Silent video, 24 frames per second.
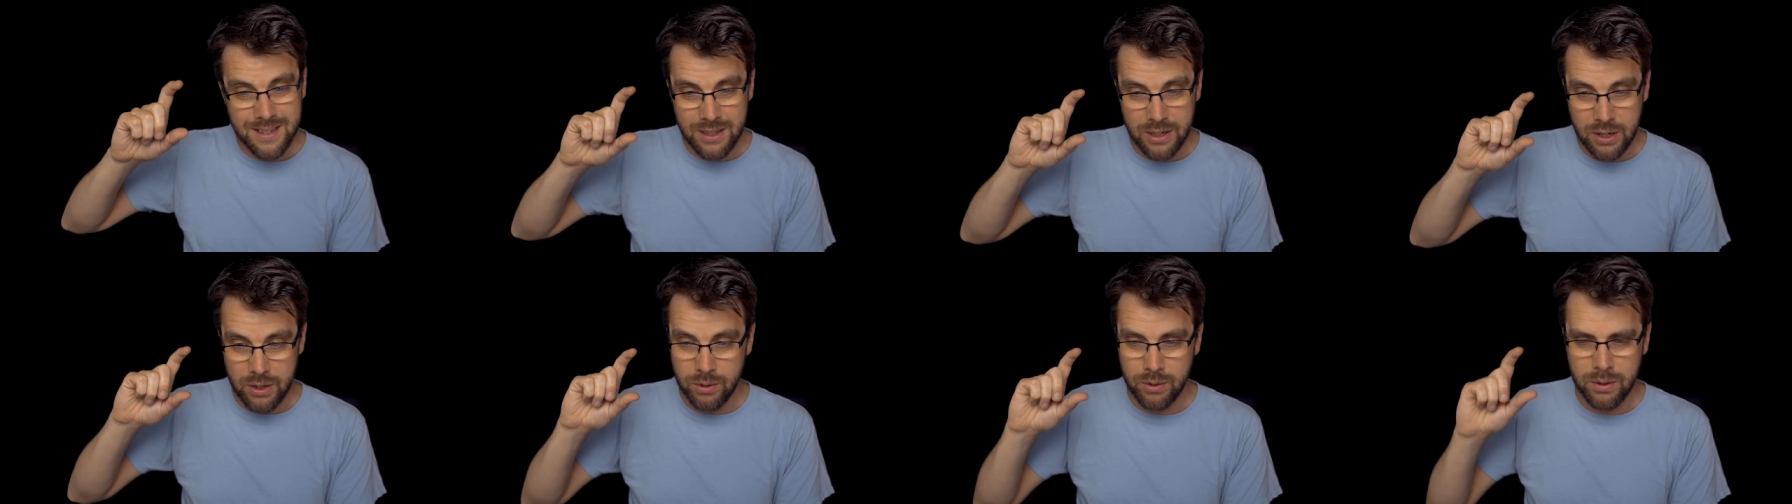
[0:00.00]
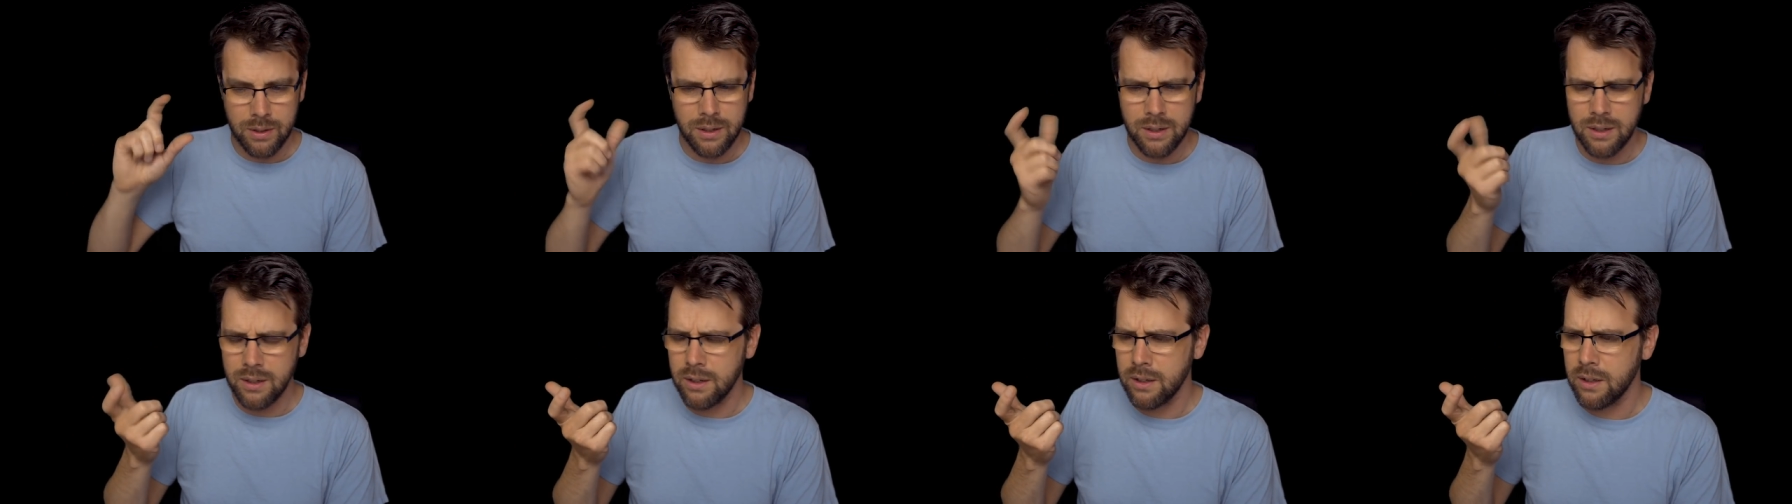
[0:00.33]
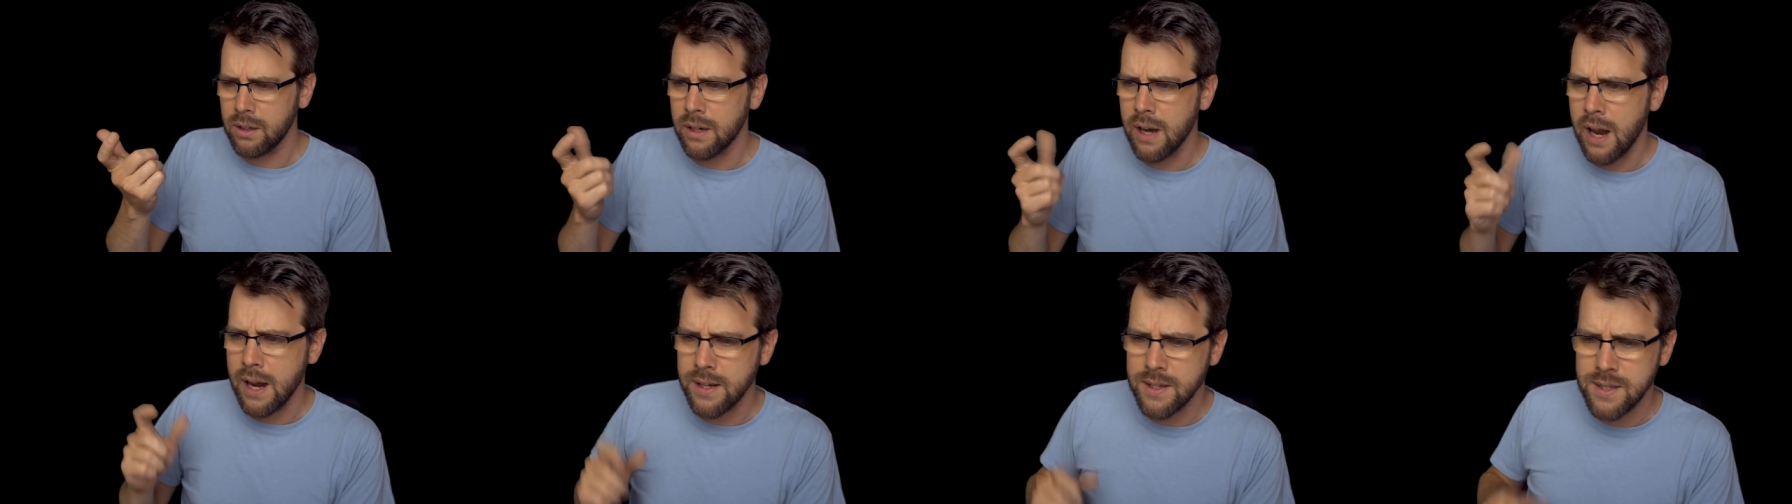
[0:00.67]
you know,
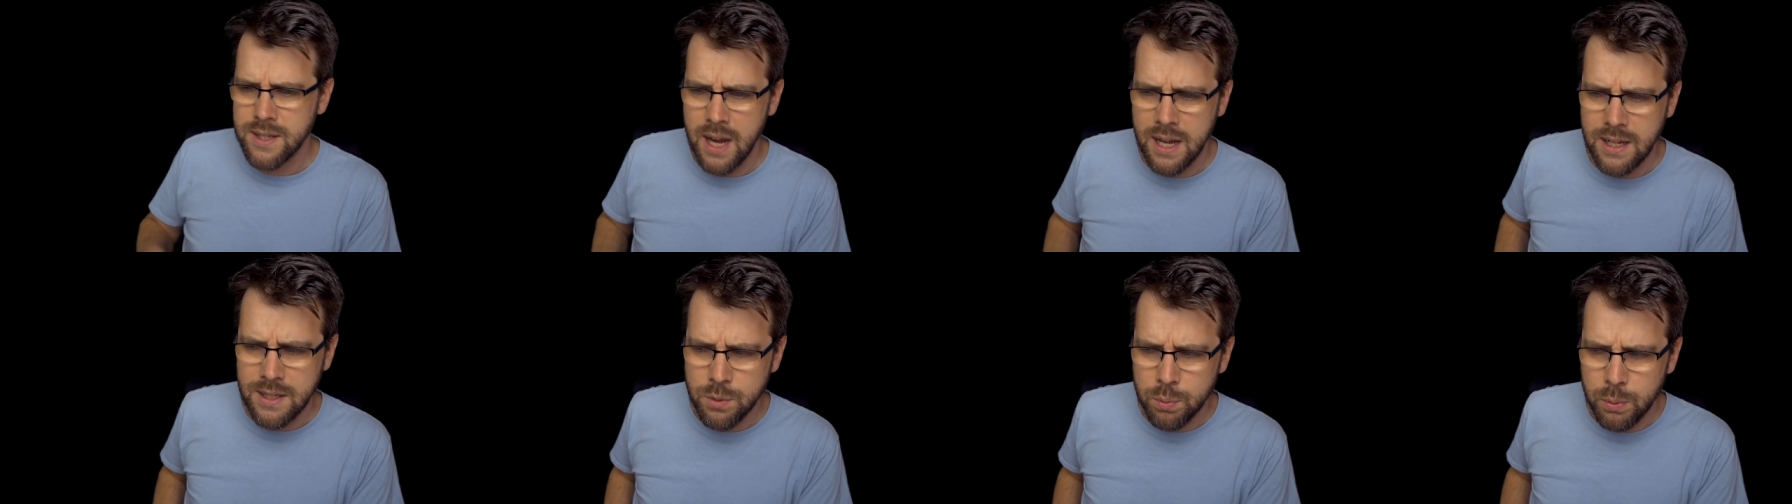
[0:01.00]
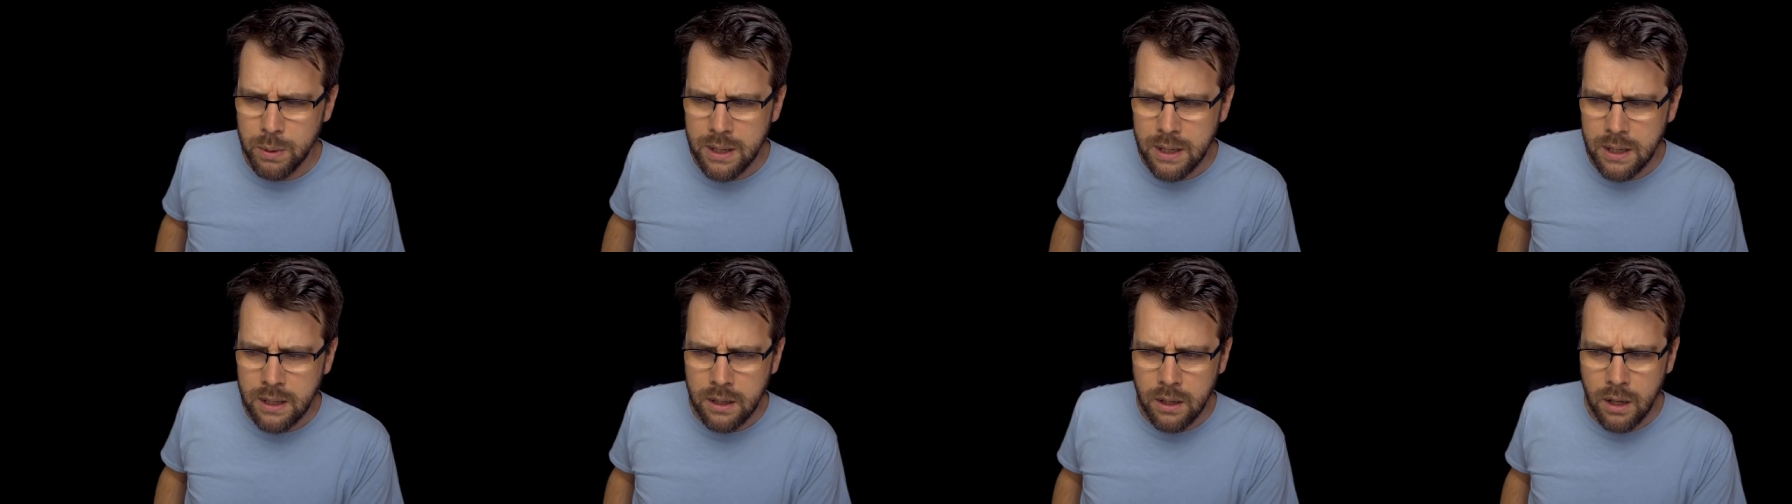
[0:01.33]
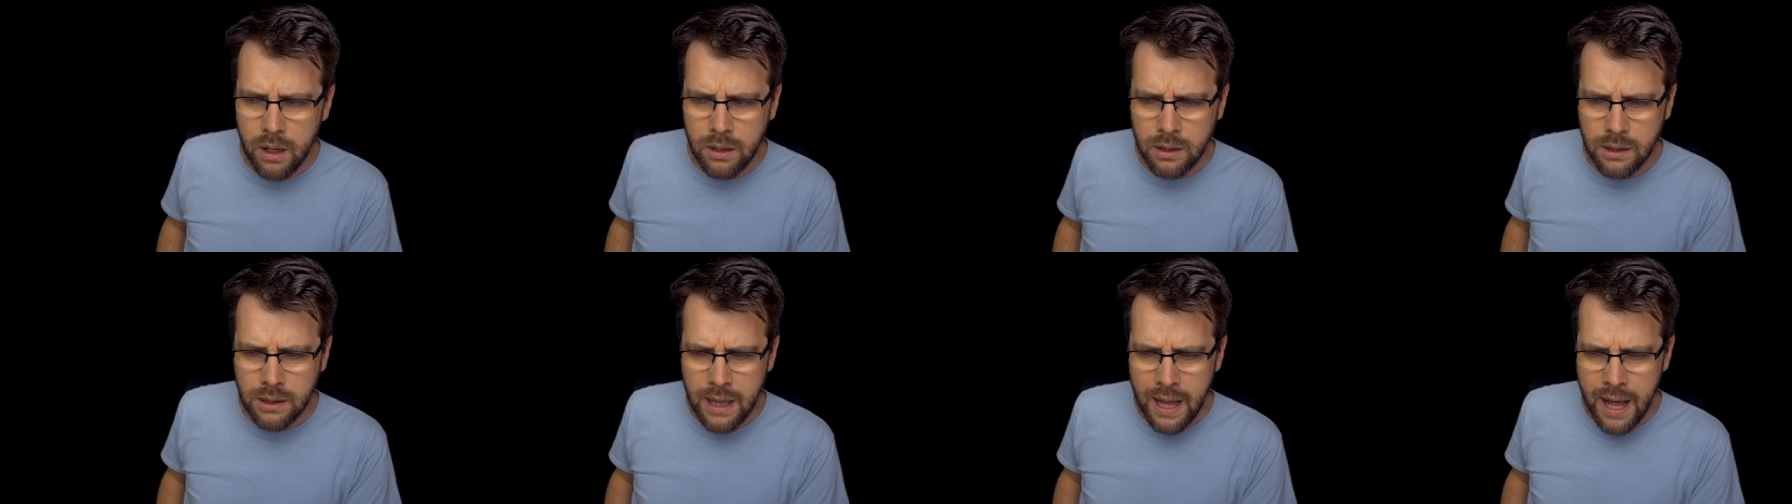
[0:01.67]
United States, we
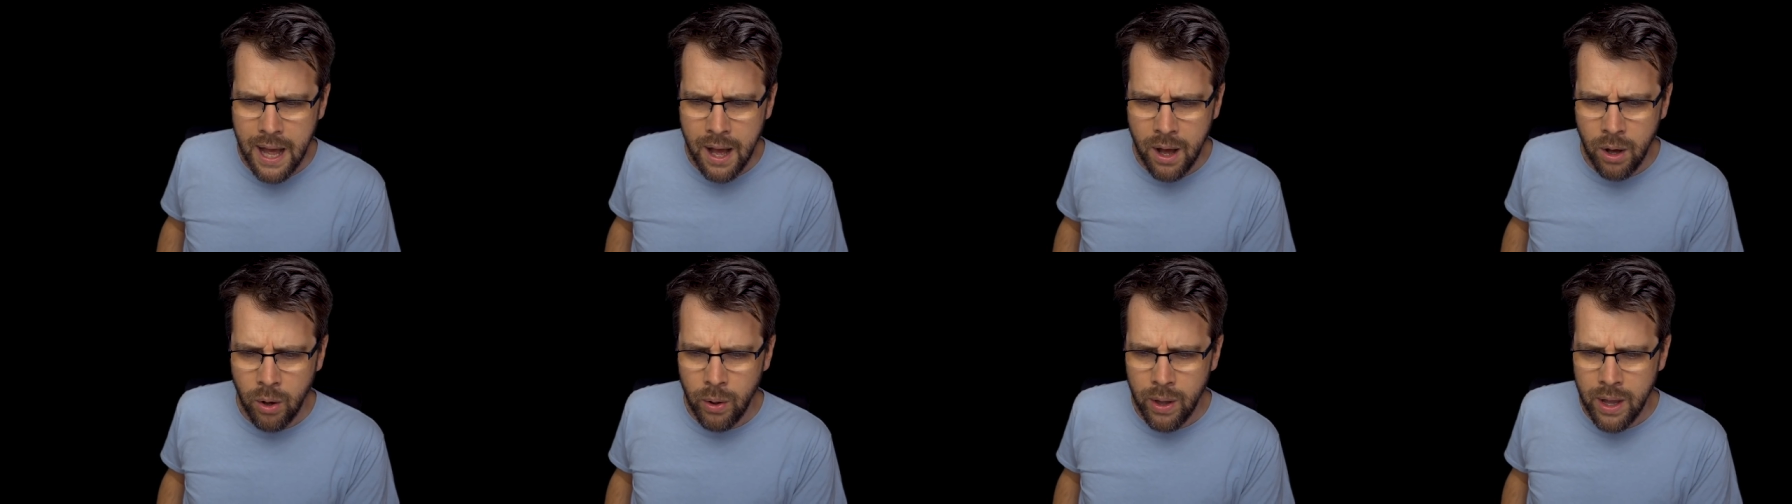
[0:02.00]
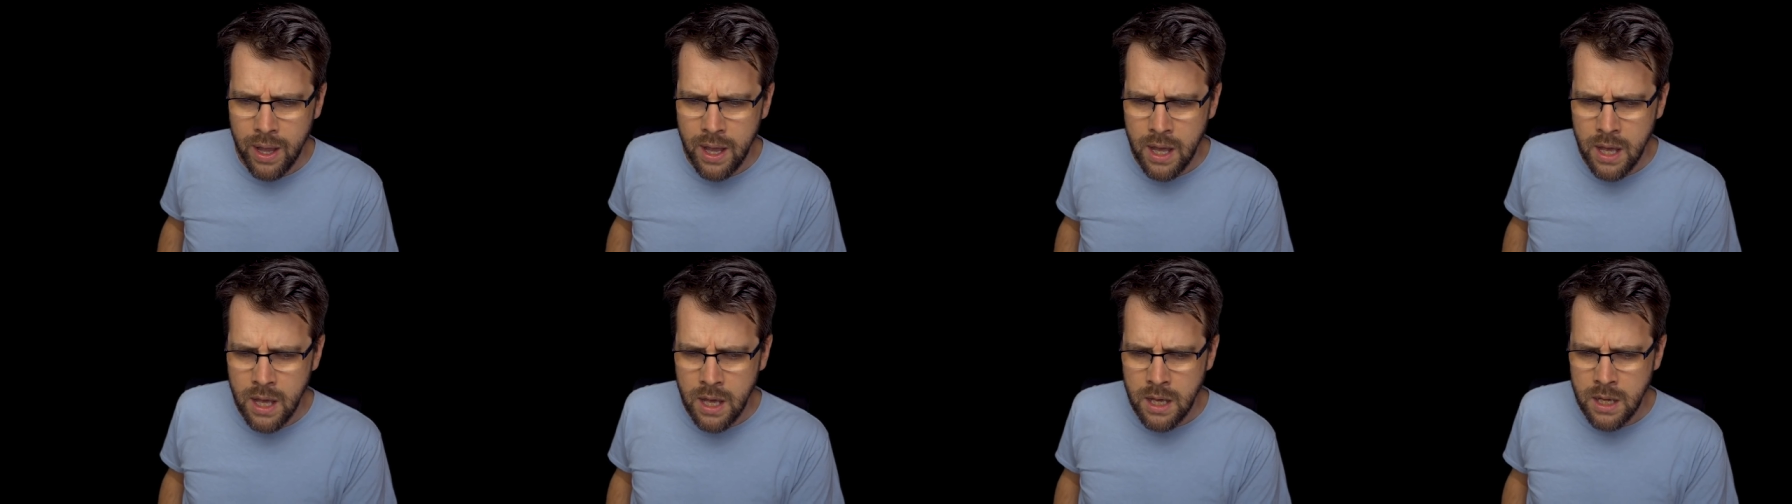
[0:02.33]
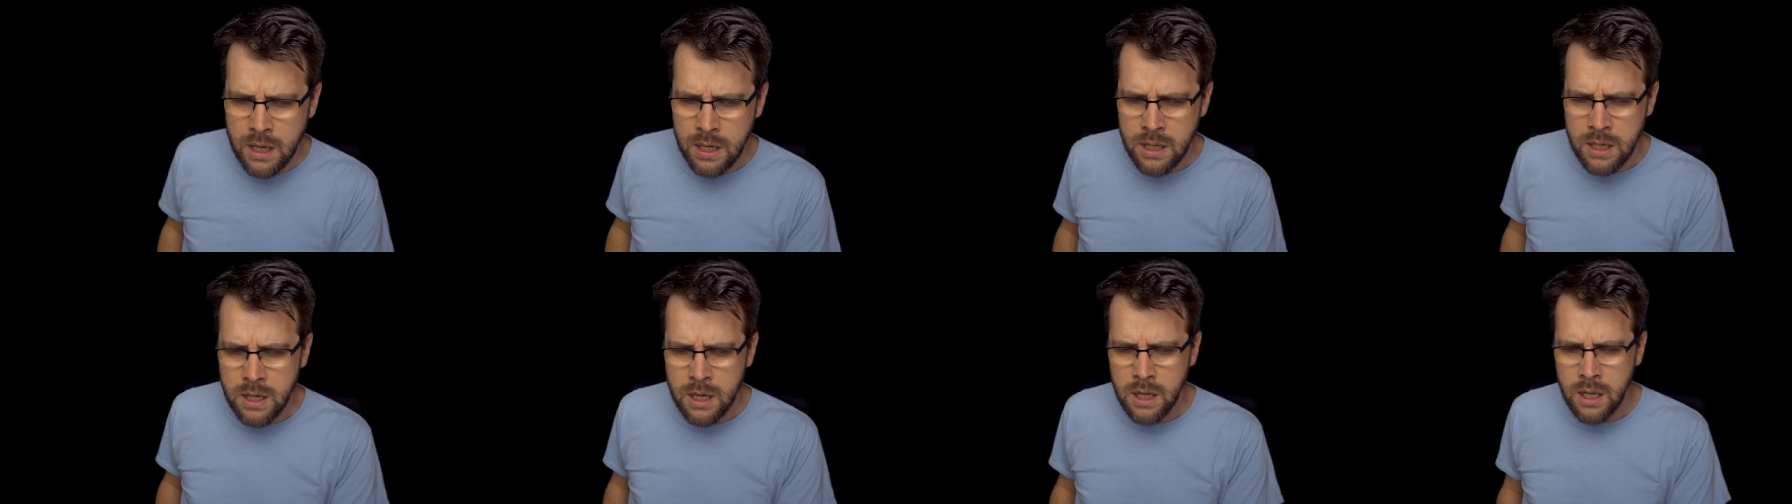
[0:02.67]
allow
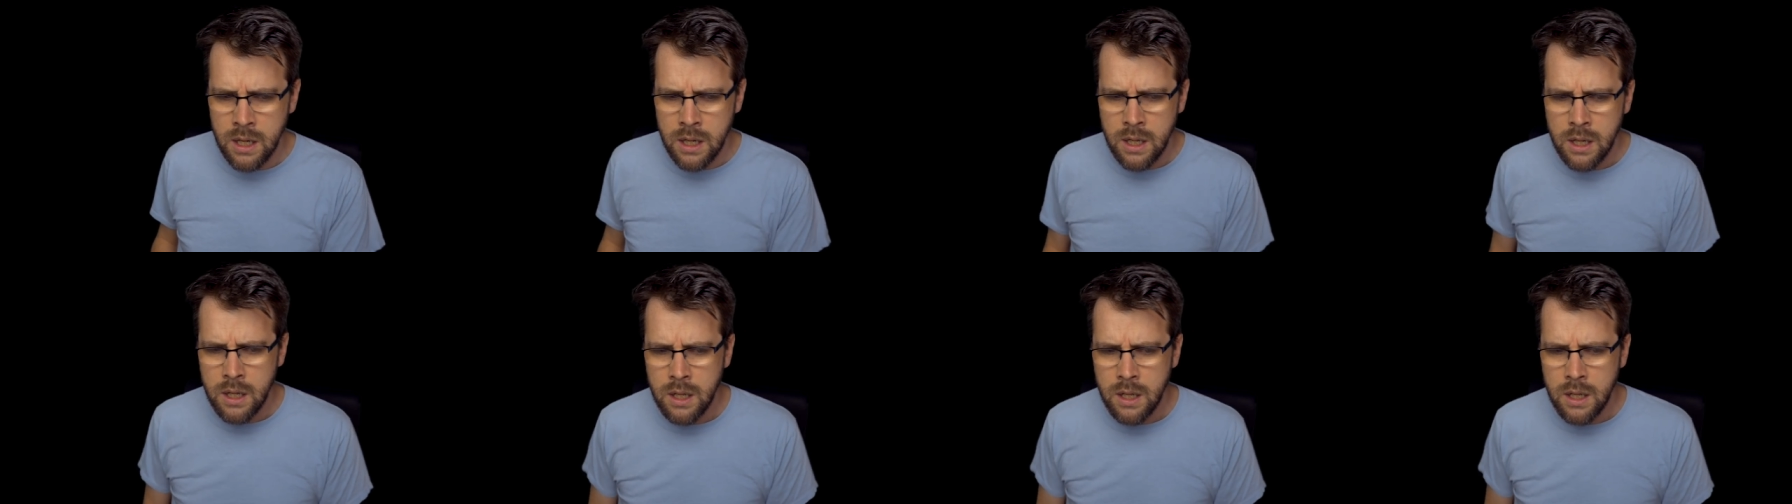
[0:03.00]
in